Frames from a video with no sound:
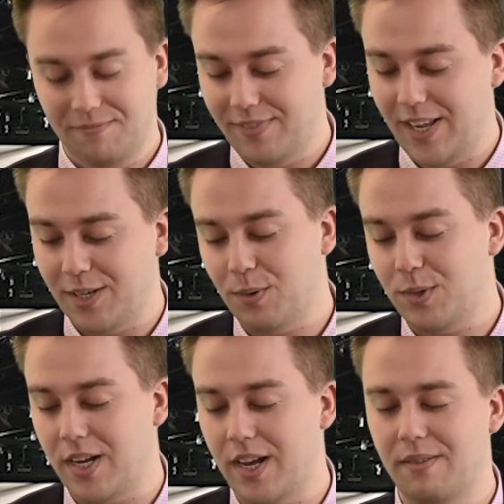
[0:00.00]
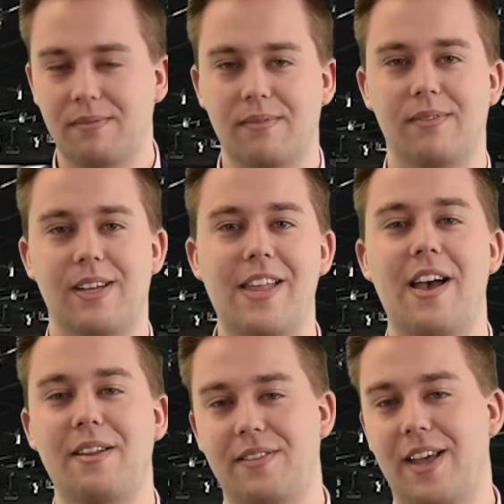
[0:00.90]
Thanks, Roseanne. And
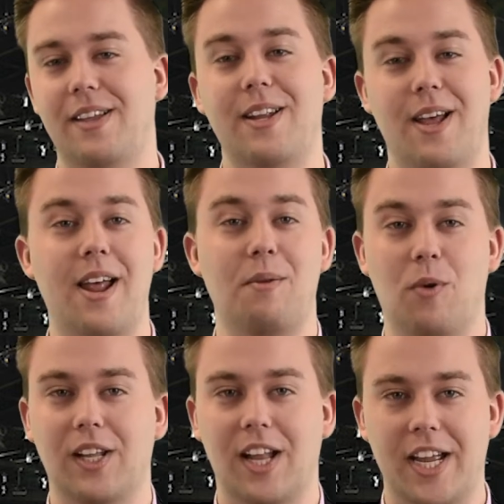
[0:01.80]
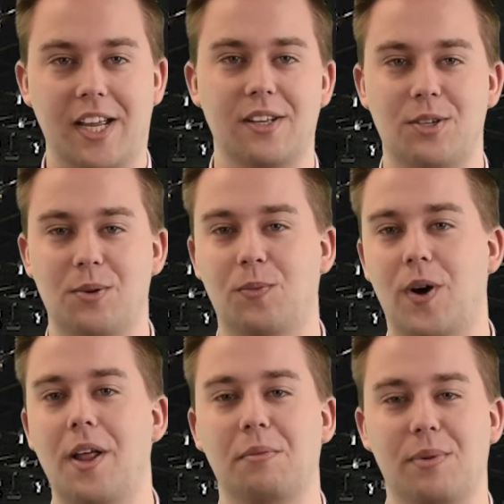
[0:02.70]
that, that it had one like, so
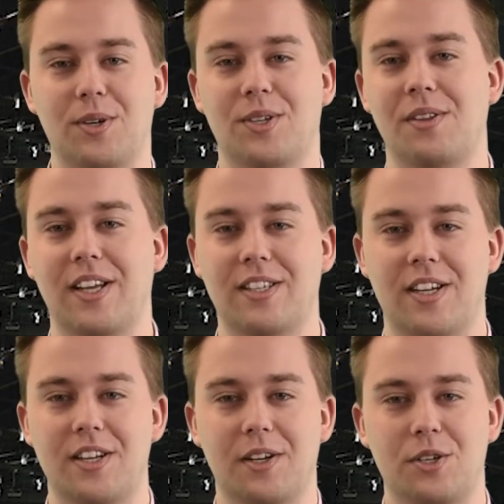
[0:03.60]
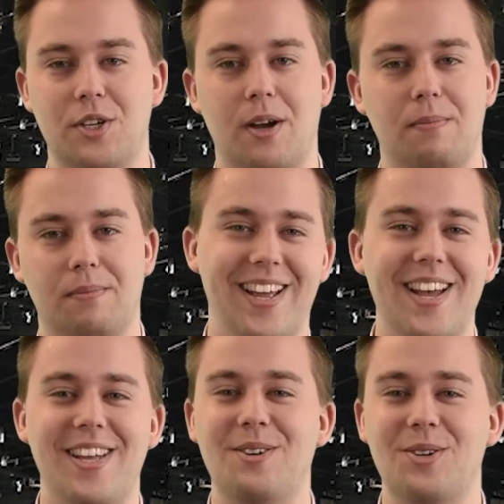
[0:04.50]
one other person thinks I did a good job.
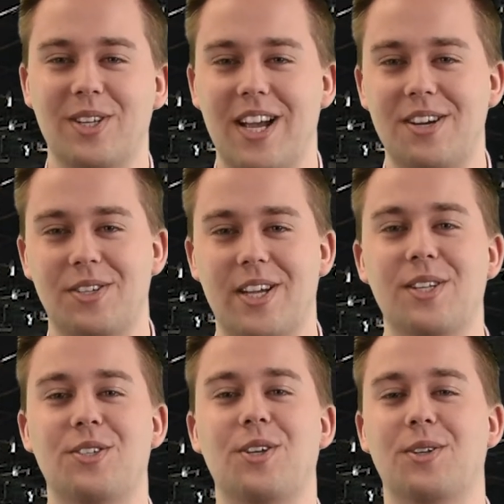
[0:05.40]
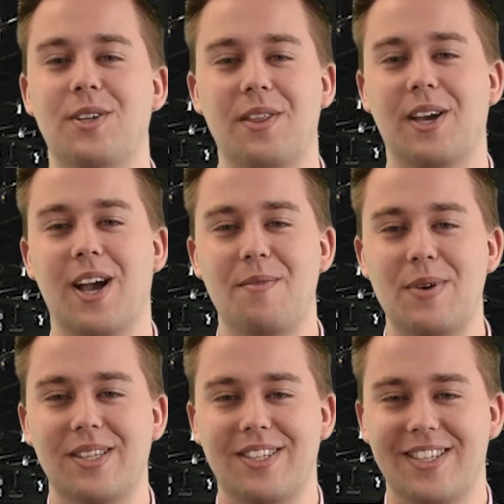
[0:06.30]
Usually I just get insulted in the
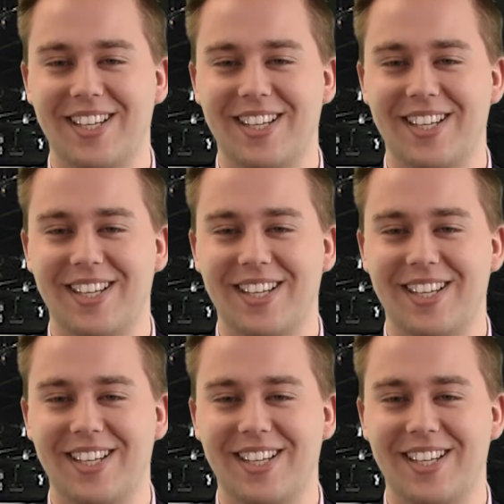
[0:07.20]
comments.